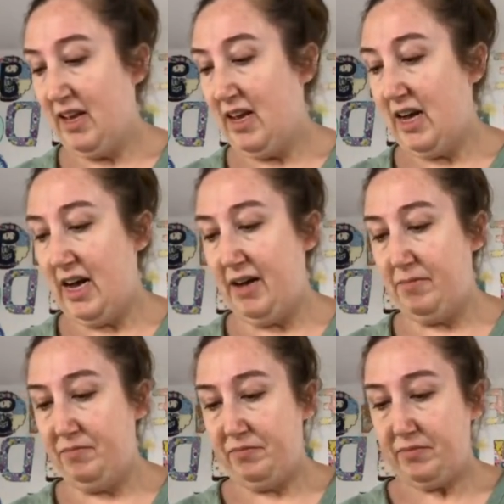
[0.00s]

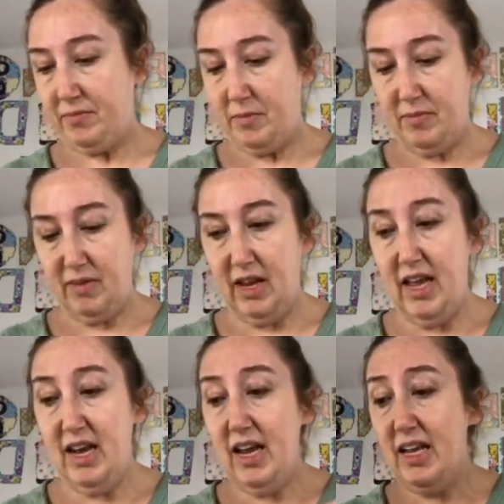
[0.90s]
And
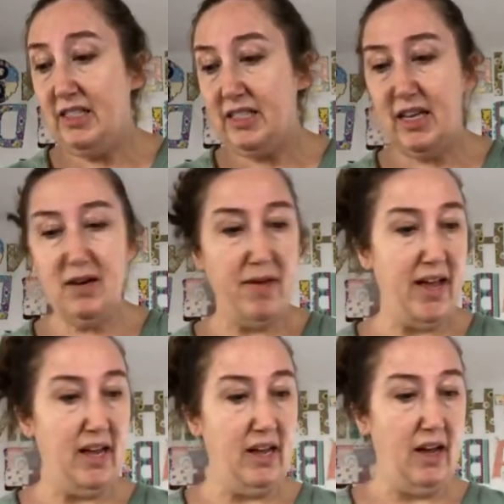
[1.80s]
it's going to
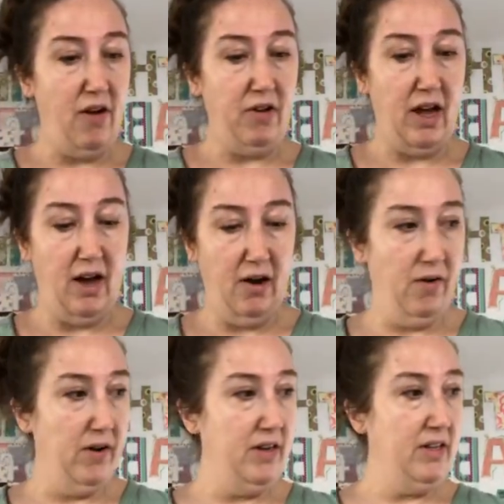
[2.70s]
make a
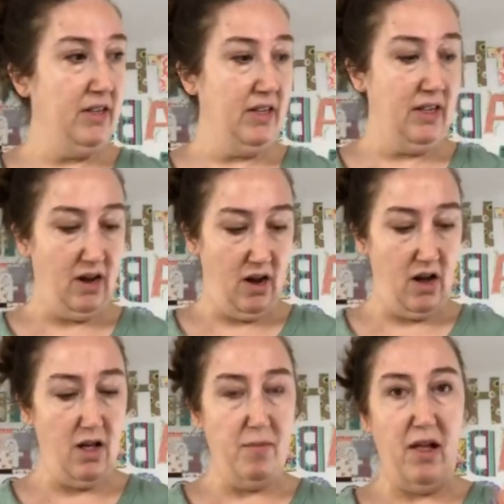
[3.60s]
yo-yo
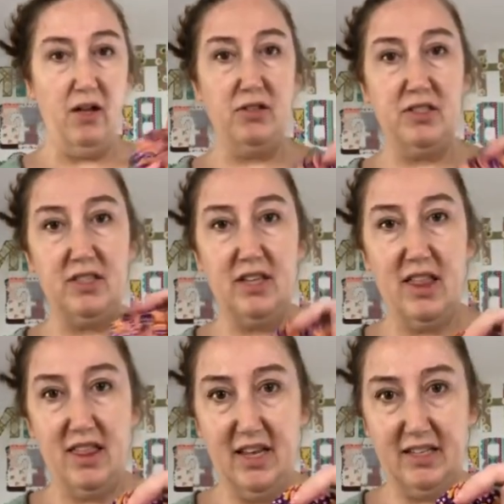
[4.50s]
almost
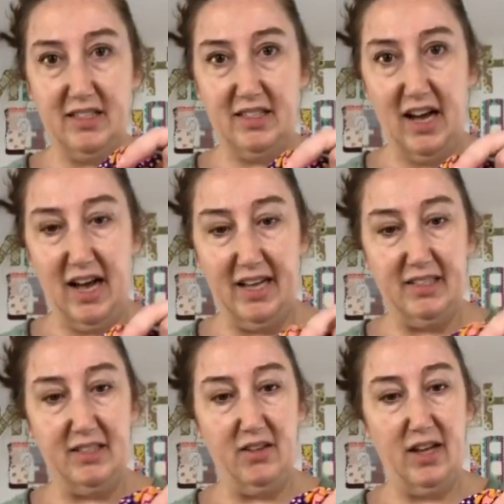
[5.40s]
this size,
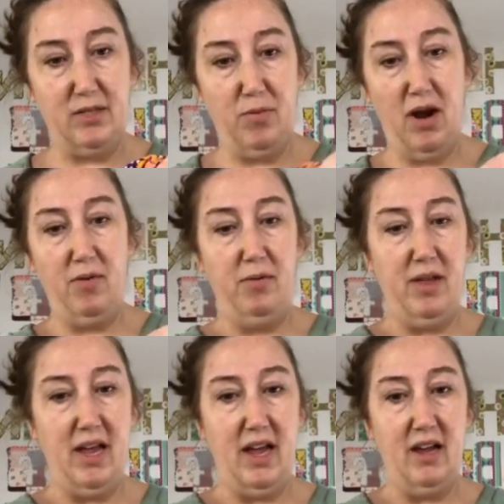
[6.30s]
so that's
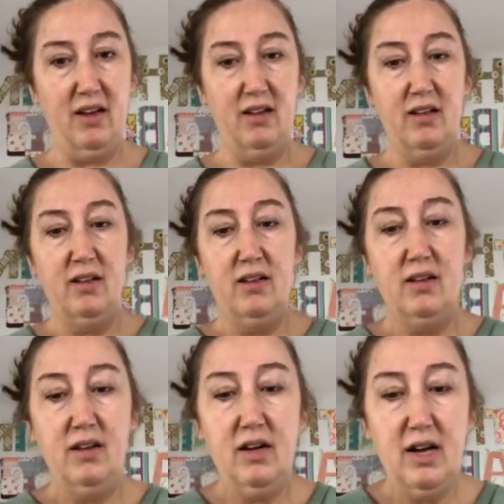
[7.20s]
probably
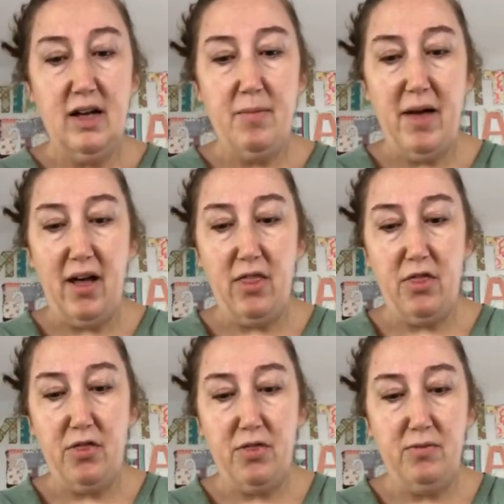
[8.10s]
about
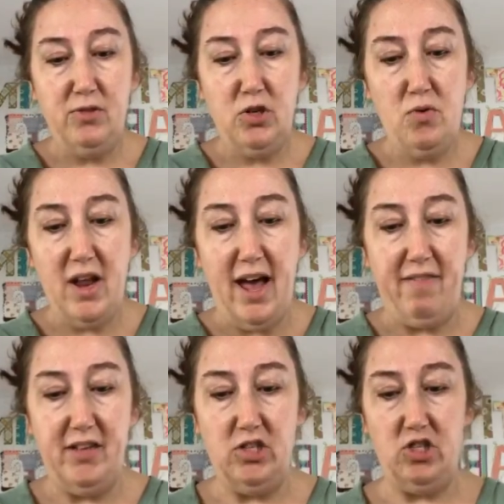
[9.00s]
2.5
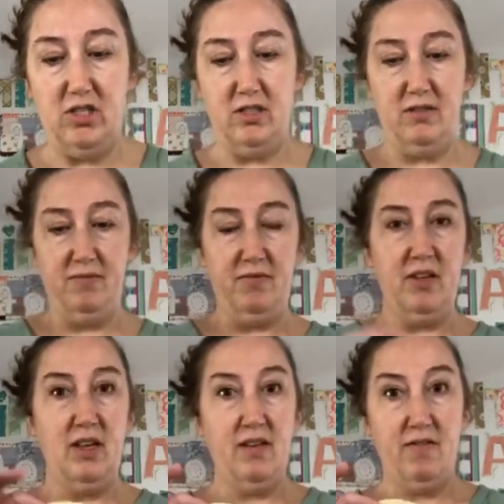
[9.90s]
inches.
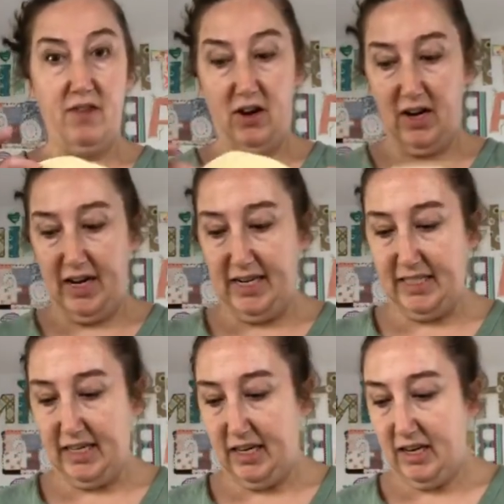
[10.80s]
Very
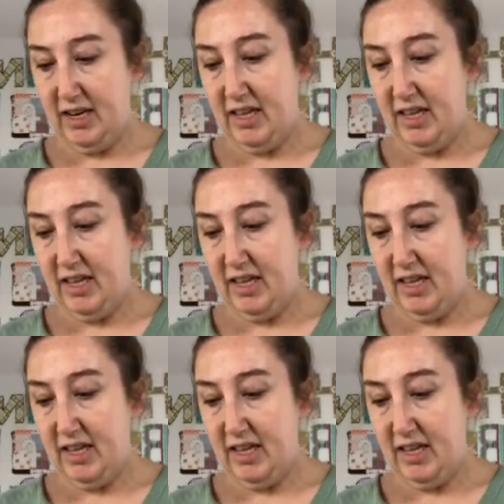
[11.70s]
easy.